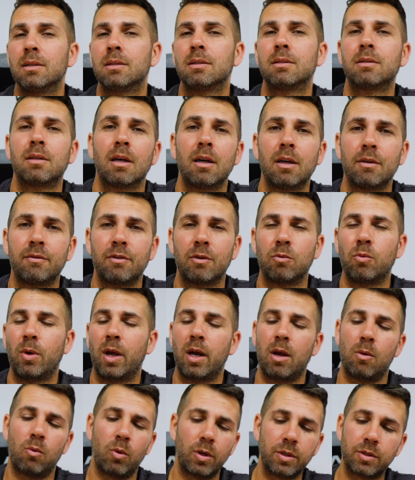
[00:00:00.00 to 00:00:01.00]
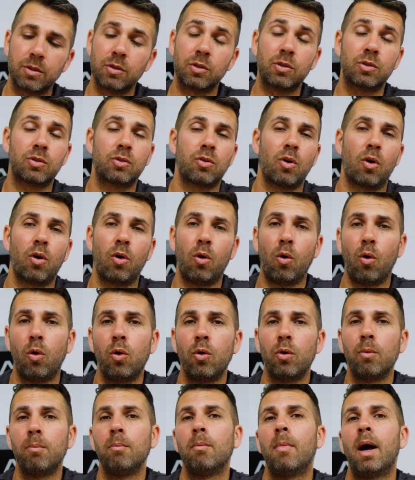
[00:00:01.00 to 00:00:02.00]
server where I want to store
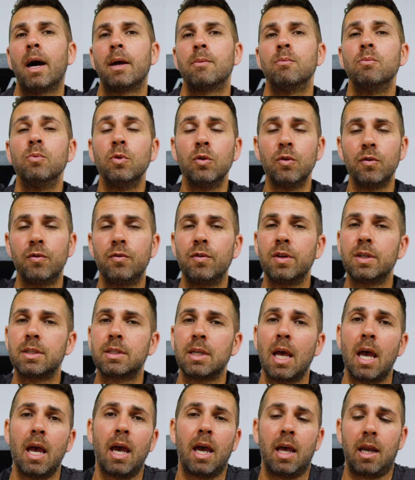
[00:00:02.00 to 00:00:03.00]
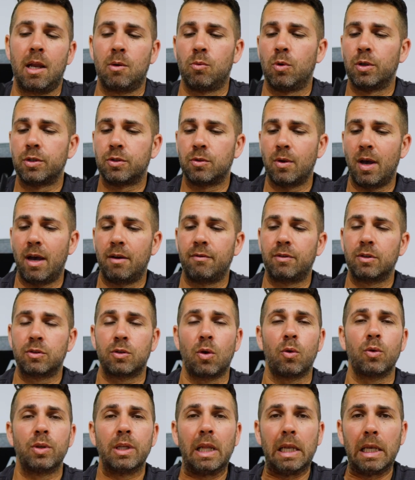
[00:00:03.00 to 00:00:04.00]
all my movies and I want to have it
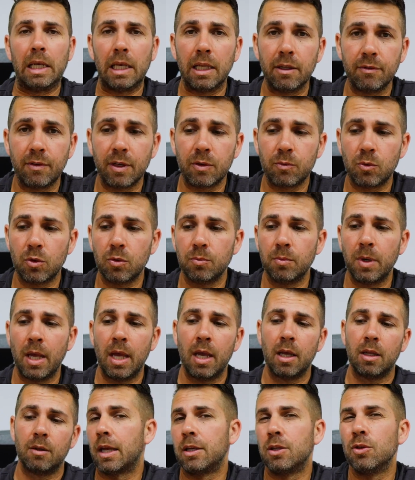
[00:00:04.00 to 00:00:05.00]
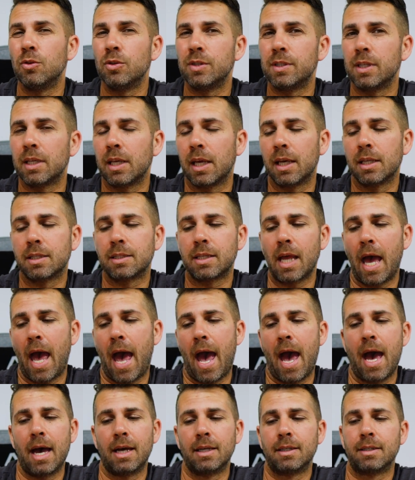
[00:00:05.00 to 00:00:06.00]
on the living room and using it
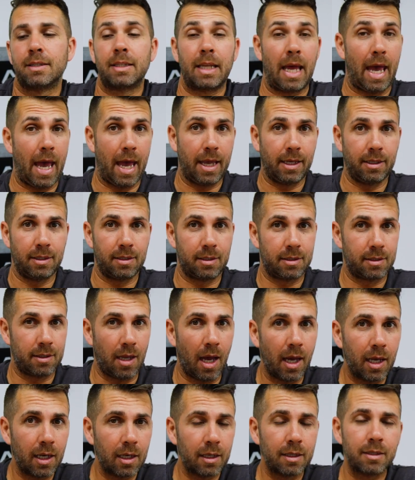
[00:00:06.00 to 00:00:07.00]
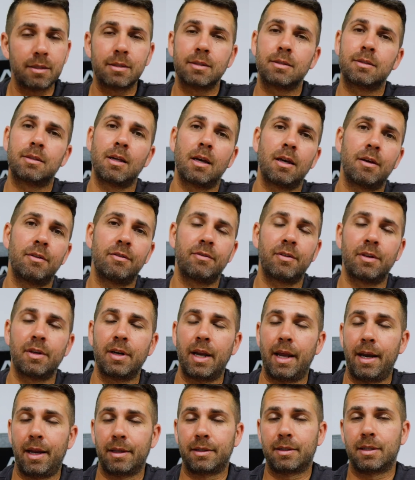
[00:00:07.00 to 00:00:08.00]
as a silent server
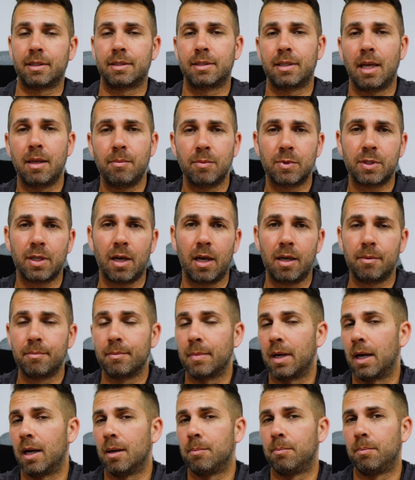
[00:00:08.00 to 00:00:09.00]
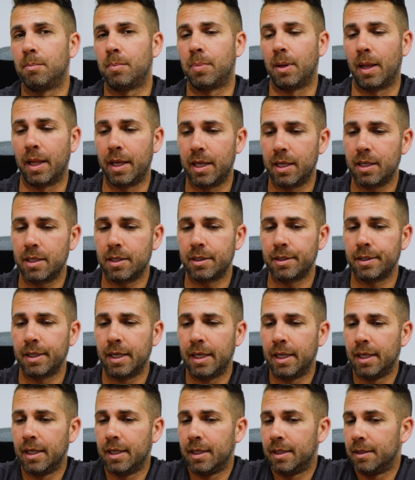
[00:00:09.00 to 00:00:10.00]
and at the same time a player,
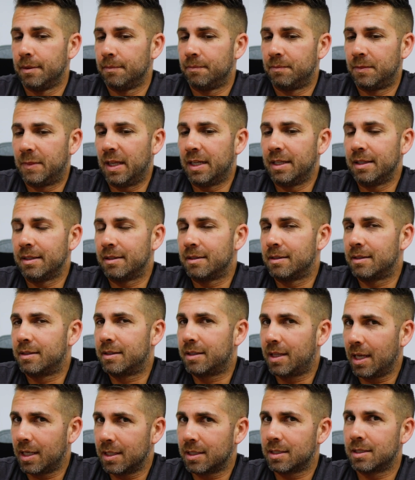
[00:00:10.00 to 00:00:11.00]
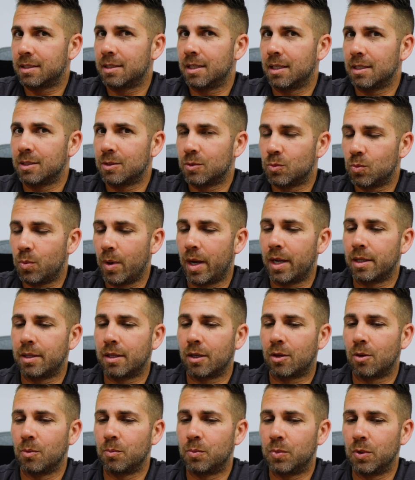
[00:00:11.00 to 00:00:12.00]
then this is where
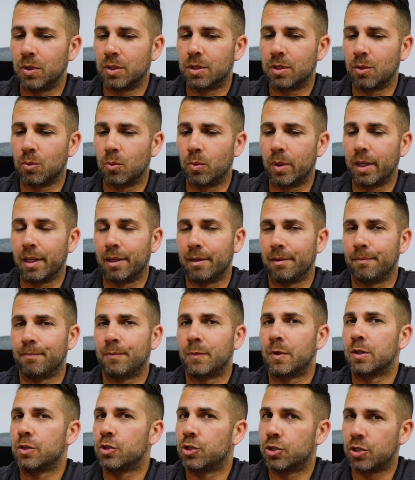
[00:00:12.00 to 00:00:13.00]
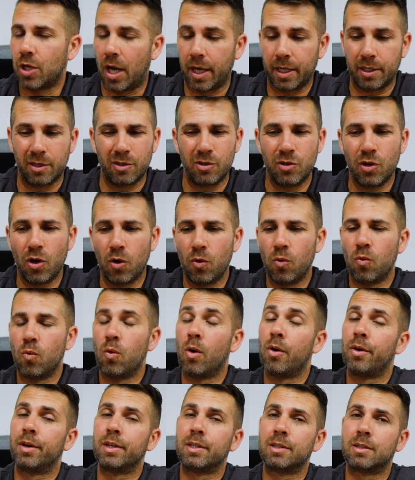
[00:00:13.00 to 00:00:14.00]
the computer will shine, no
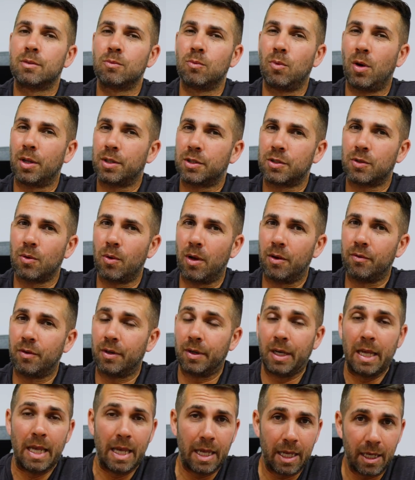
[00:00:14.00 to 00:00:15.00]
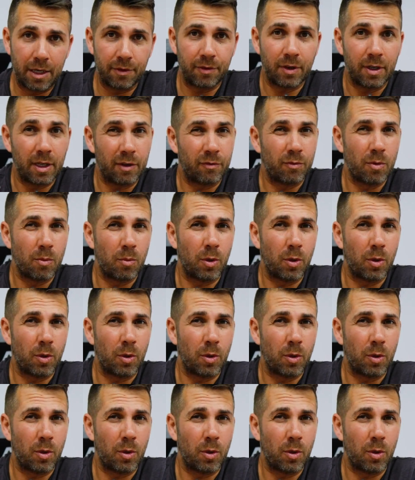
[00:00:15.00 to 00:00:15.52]
worries whatsoever. Even if